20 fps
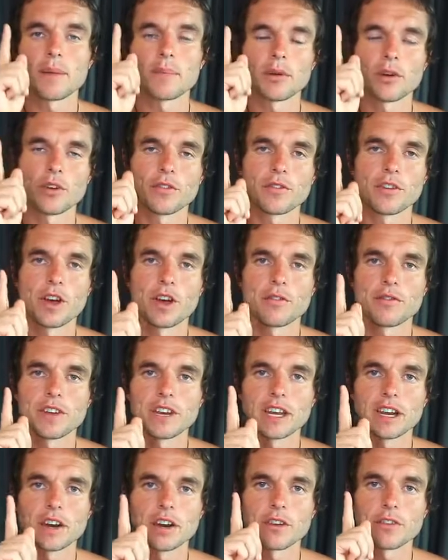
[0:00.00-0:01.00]
I put a
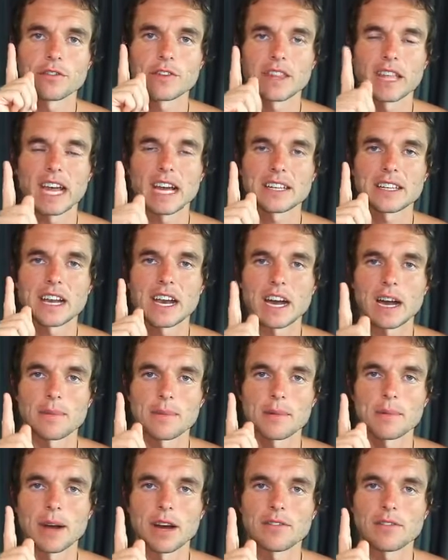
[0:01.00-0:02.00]
video for that
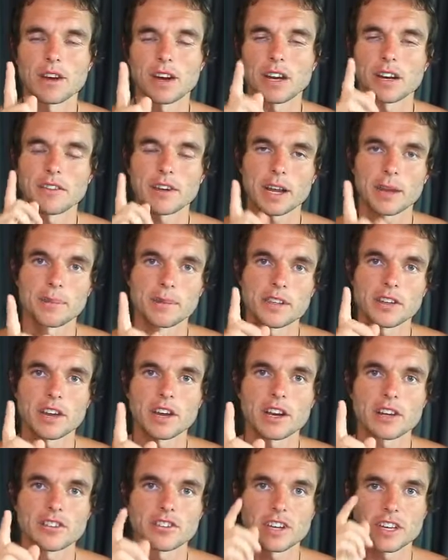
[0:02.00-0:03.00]
up above. I highly recommend you
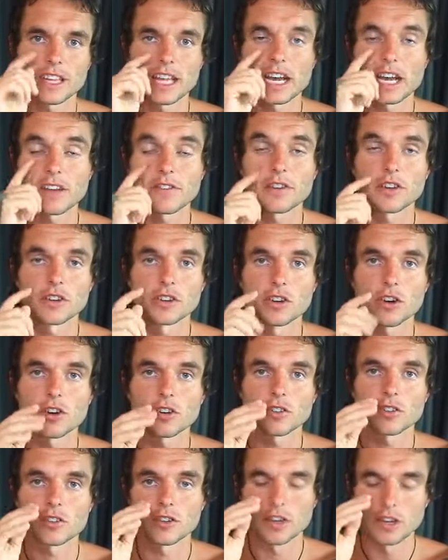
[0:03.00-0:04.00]
go and check that out if you're
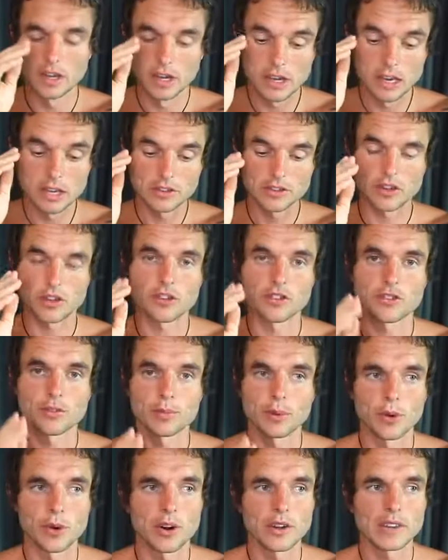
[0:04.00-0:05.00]
not
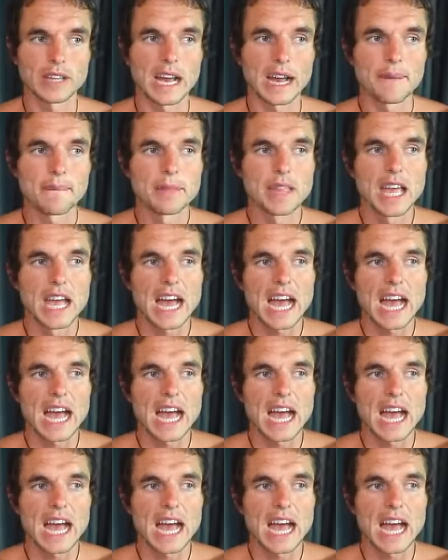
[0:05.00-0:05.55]
knowledgeable on that.